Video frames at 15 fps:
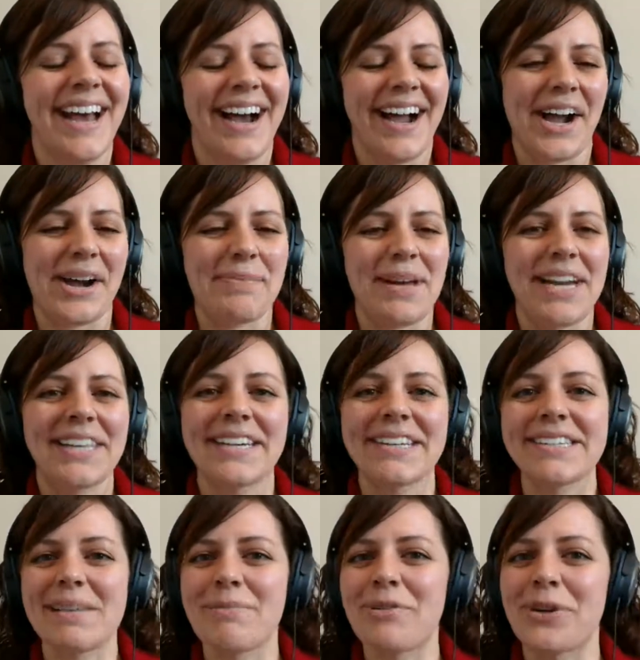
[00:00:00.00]
And I think
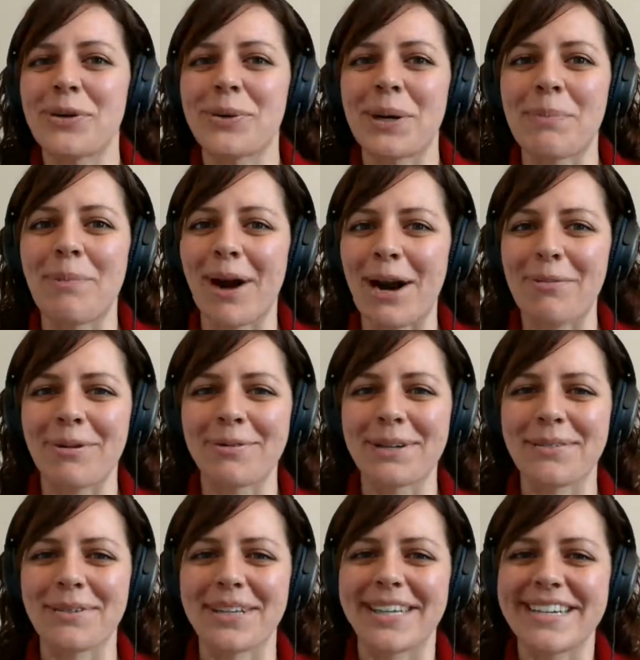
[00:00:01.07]
some of you can probably
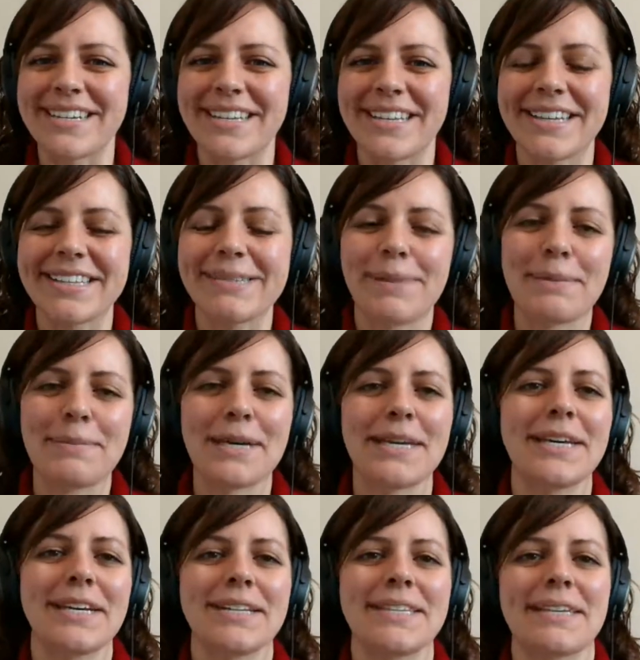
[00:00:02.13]
relate to this. Maybe
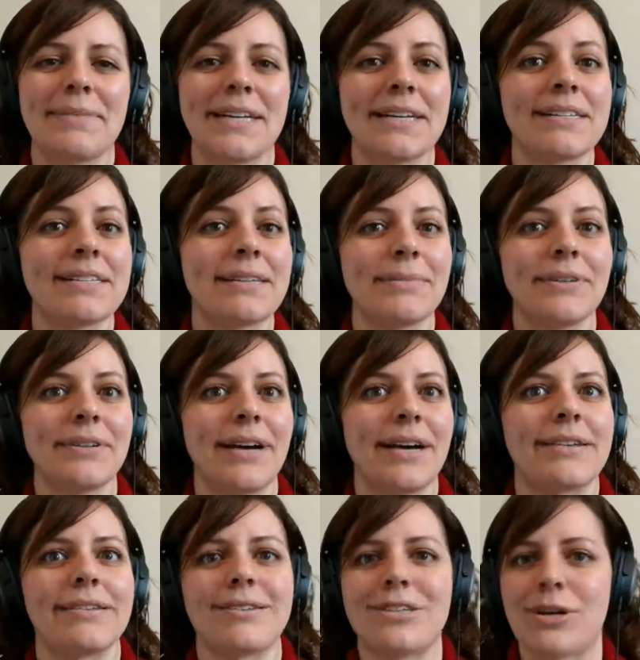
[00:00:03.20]
it's something as simple
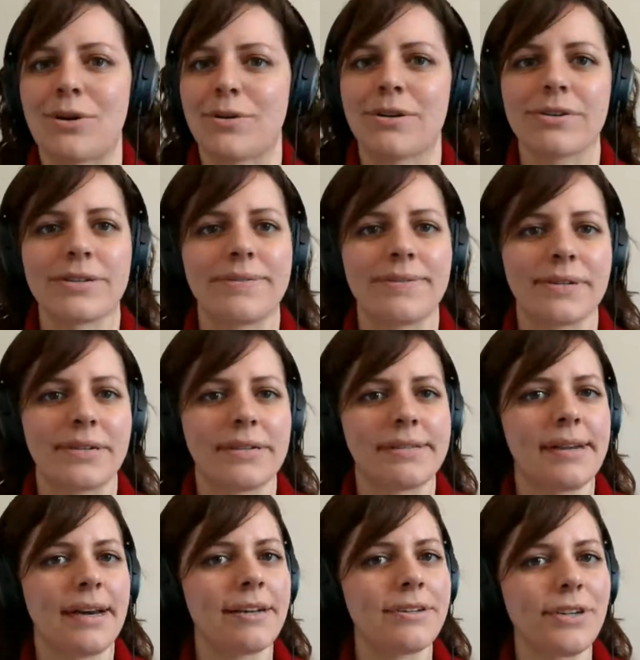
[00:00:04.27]
as donors versus
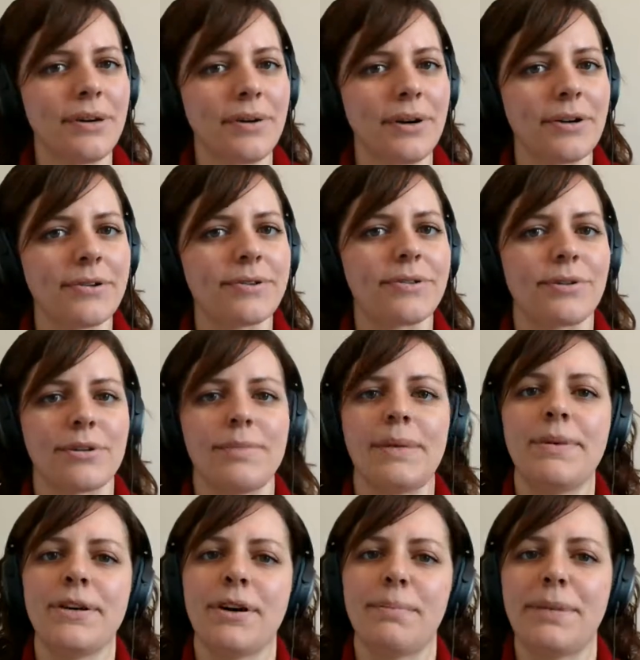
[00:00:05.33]
non-donors, or
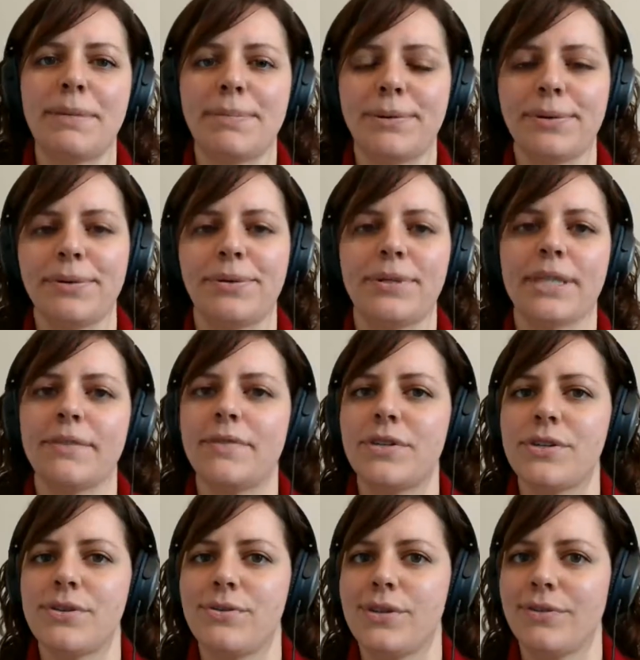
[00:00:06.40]
maybe you have people who give
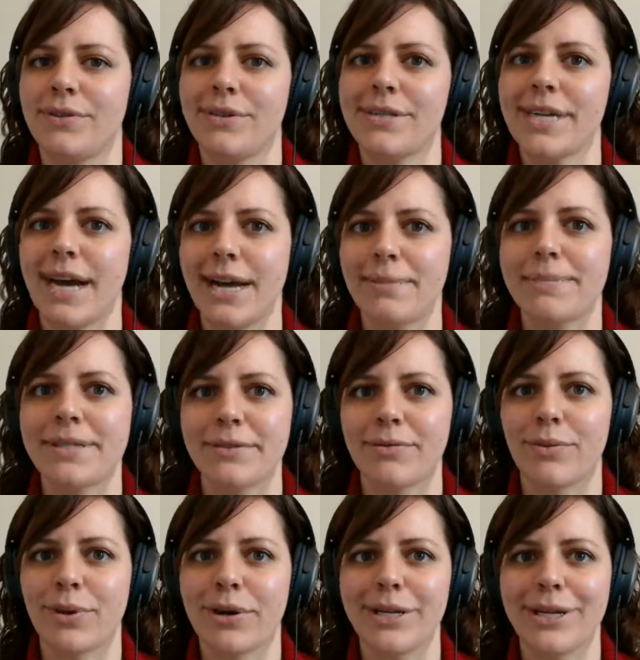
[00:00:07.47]
to different types of
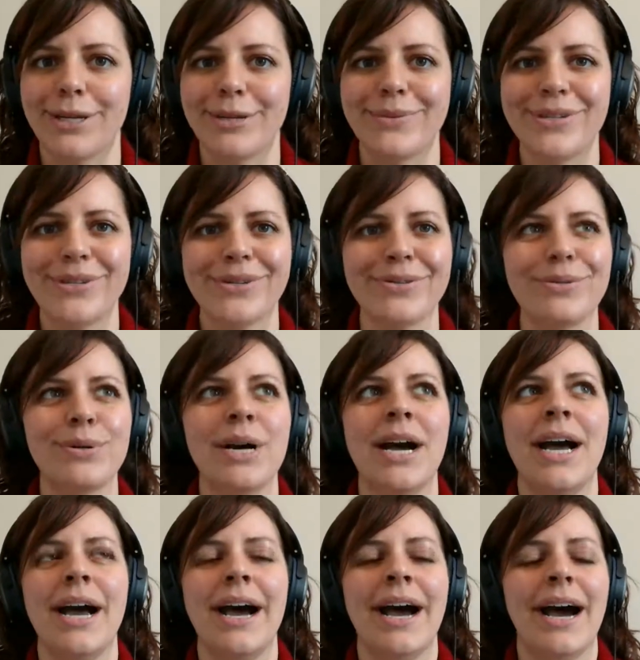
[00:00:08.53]
work that you do.
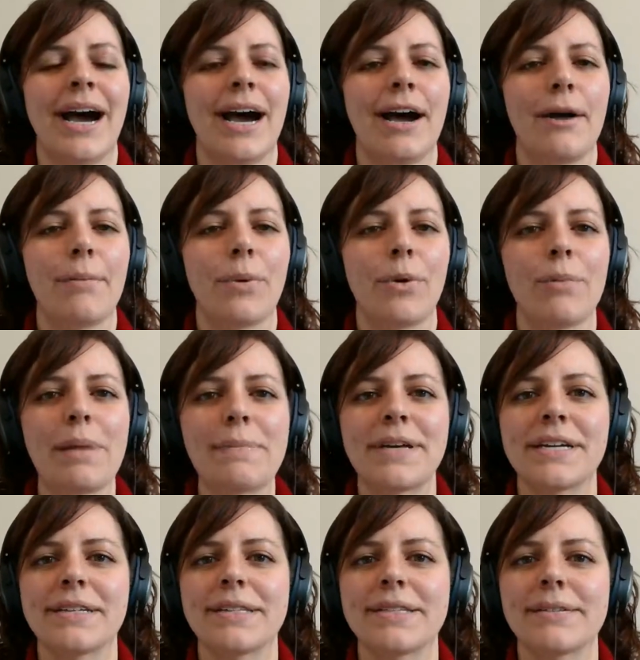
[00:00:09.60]
Or
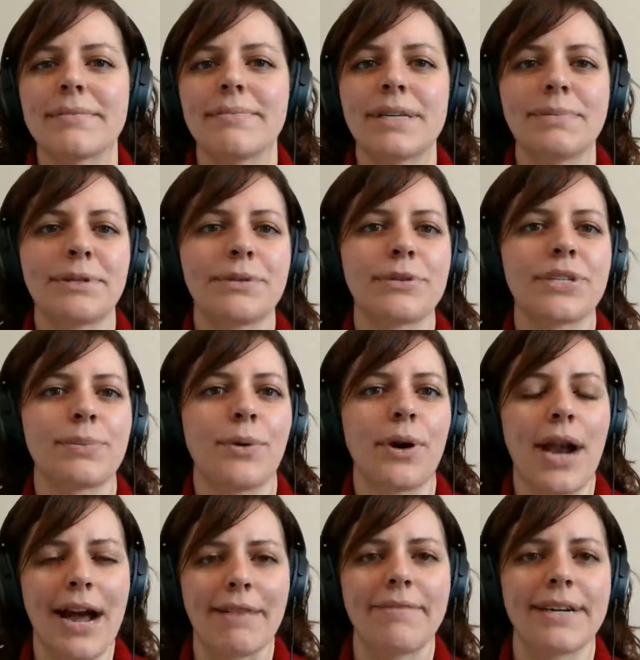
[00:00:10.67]
maybe it's people who
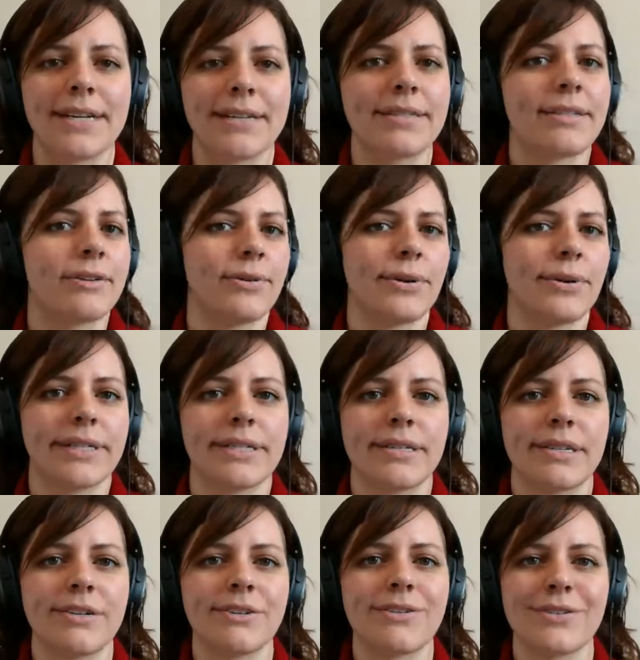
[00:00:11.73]
support advocacy your
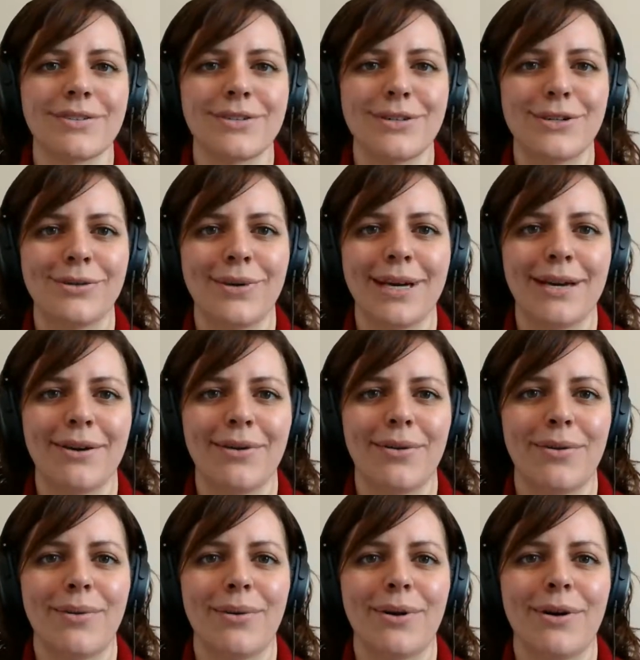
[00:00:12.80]
organization is doing,
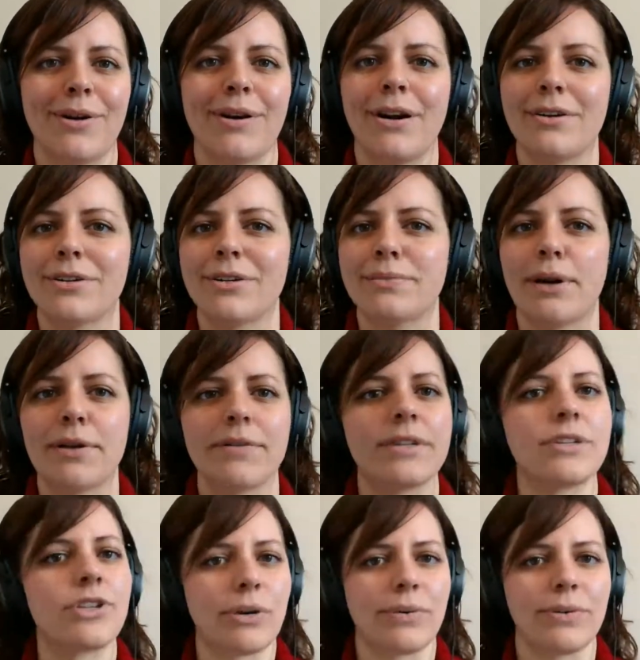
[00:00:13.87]
or are just part of
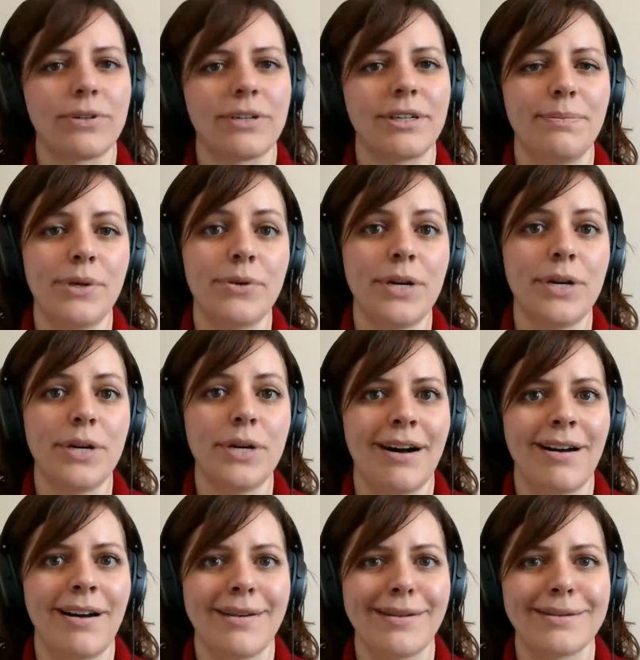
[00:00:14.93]
the general community
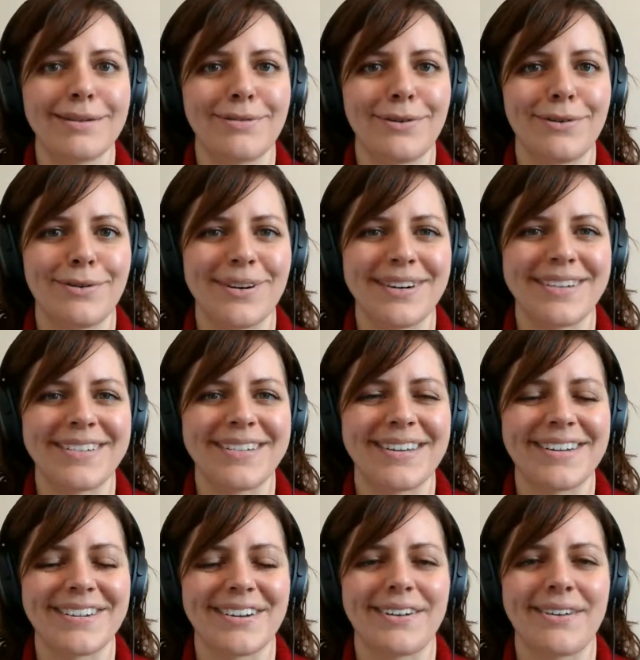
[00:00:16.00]
audience of your
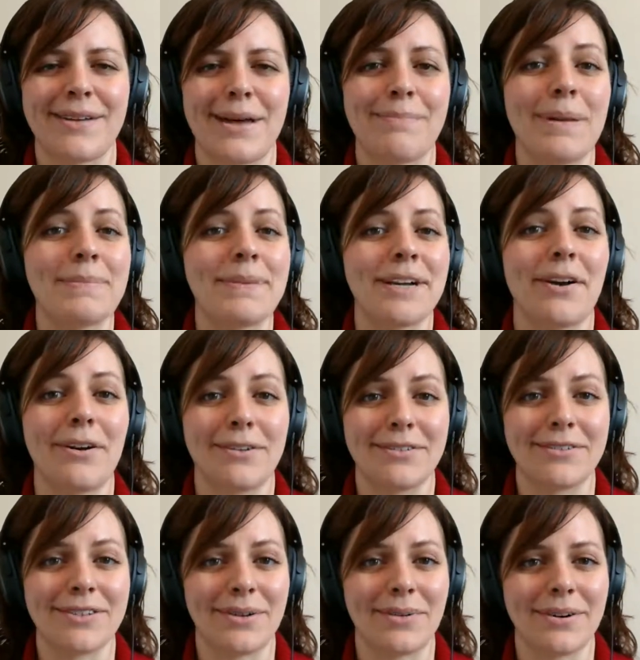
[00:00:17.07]
organization and maybe
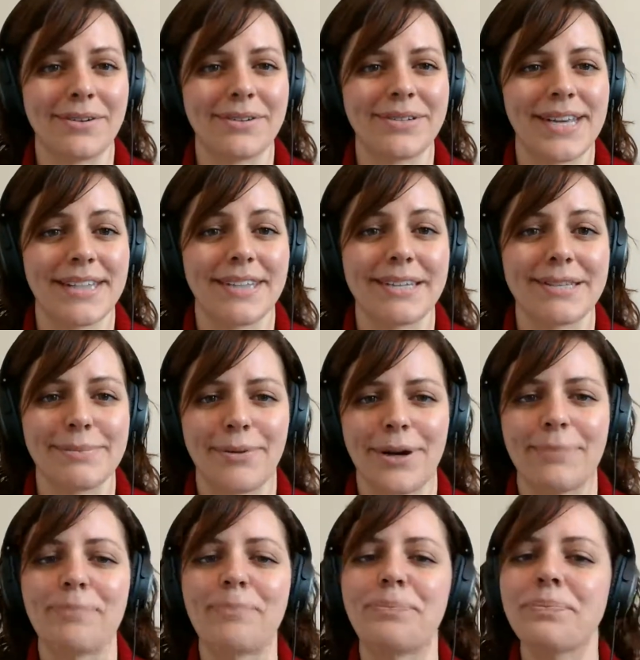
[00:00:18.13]
aren't donors at this
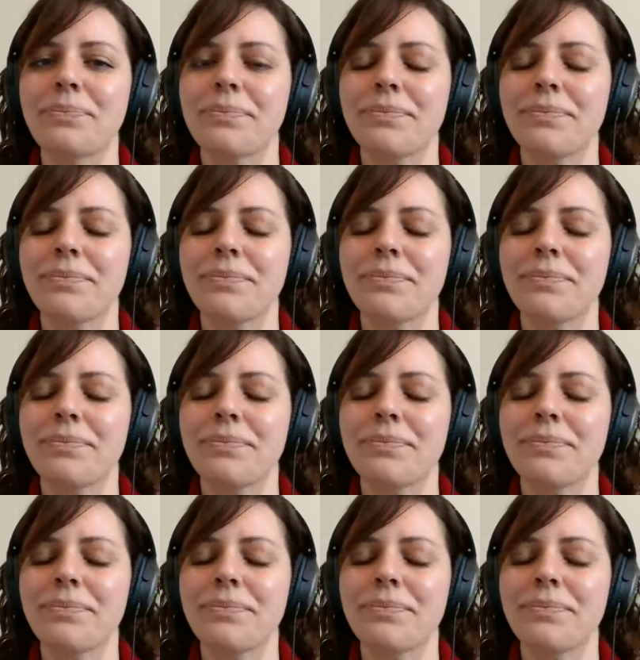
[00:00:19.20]
point.